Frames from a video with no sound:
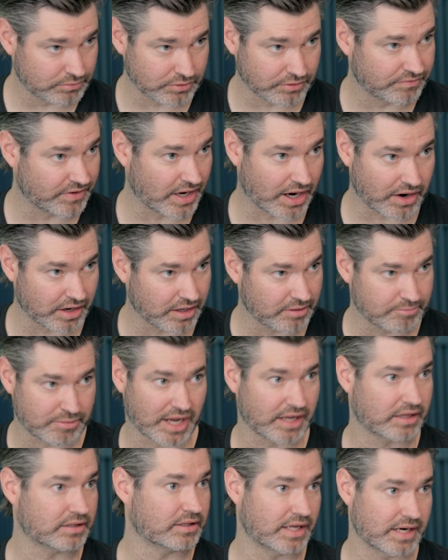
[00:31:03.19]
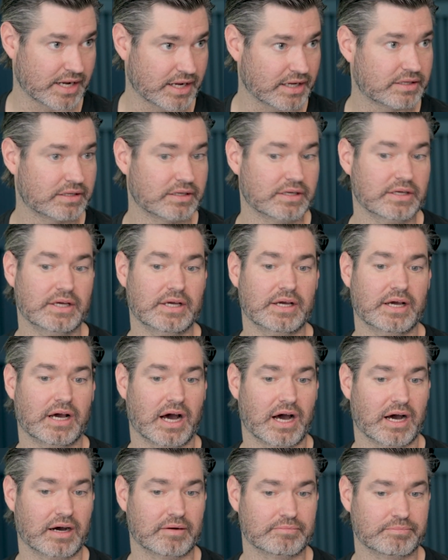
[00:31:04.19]
will vary by clinic,
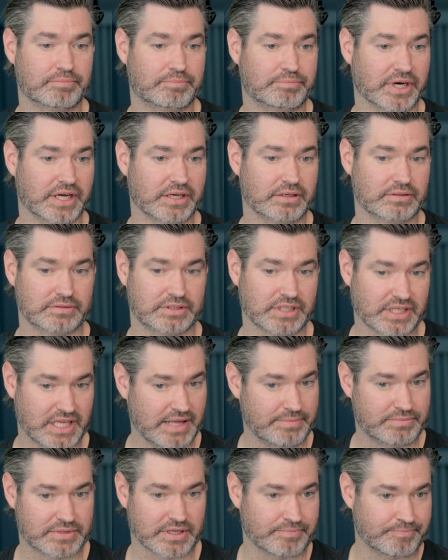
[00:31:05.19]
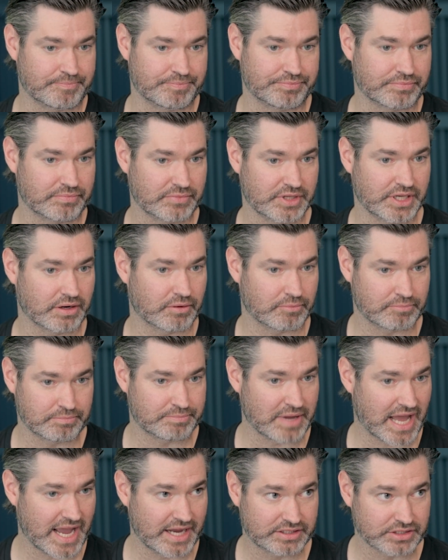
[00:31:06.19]
but to keep them,
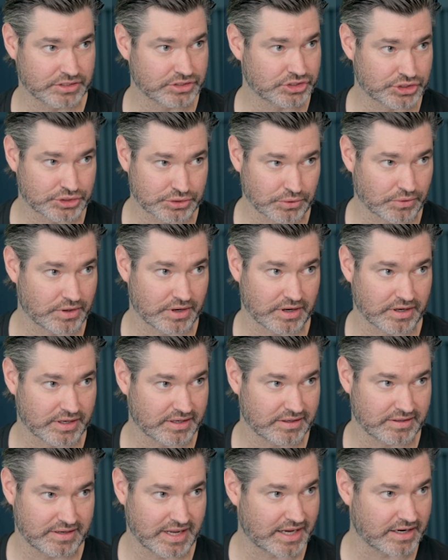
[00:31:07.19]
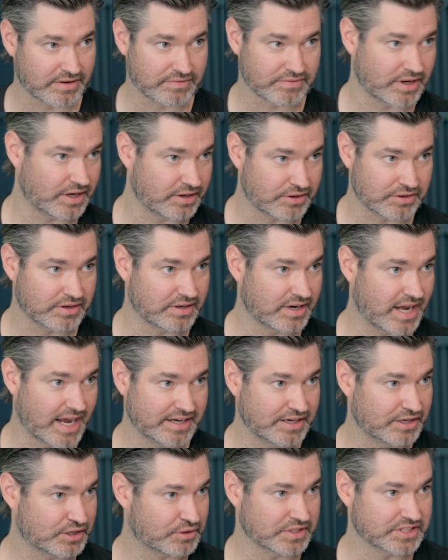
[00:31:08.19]
banked and stored at negative
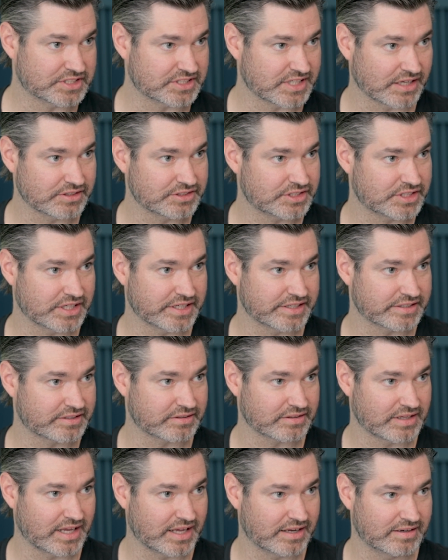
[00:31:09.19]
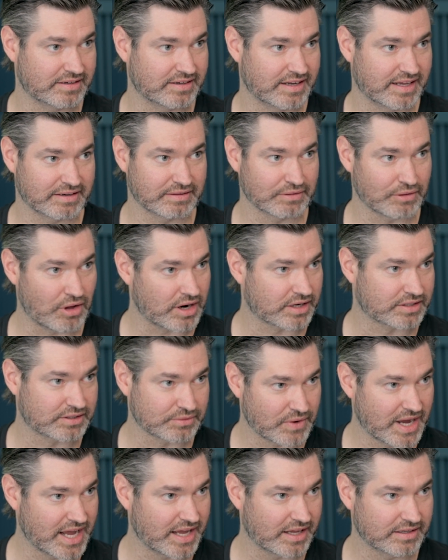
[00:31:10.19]
190 degrees Celsius and locked
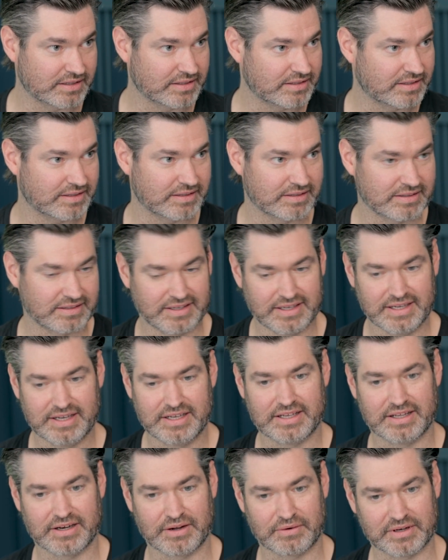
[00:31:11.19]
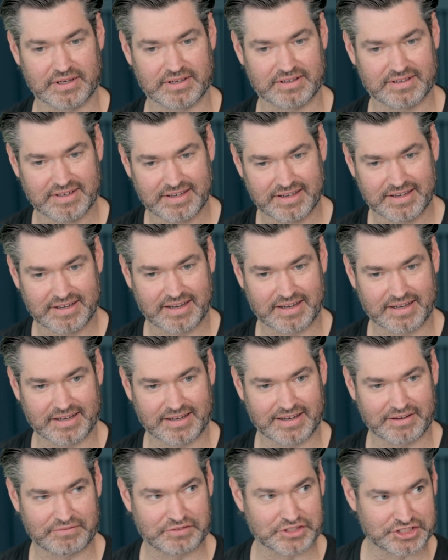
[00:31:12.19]
away in
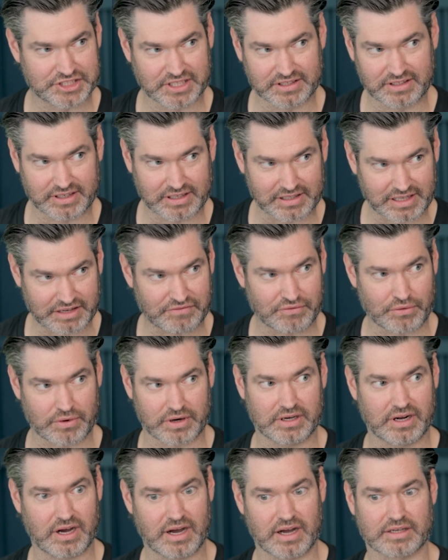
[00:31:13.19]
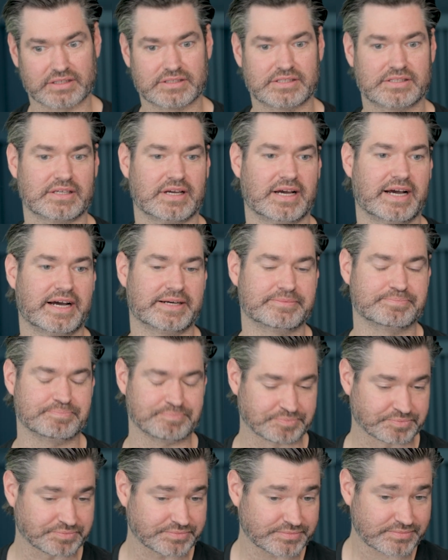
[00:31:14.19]
a facility like Fort Knox,
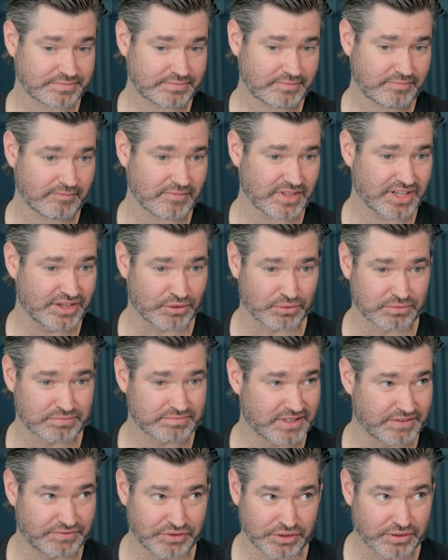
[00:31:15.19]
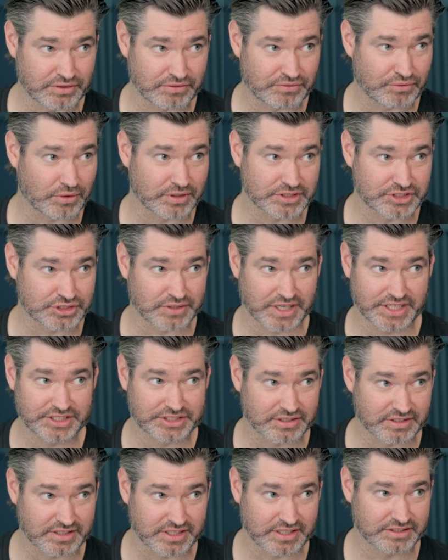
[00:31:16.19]
if you can afford
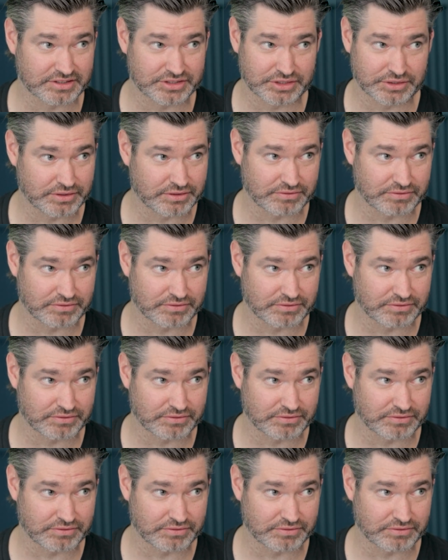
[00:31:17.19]
Stranger Things, you can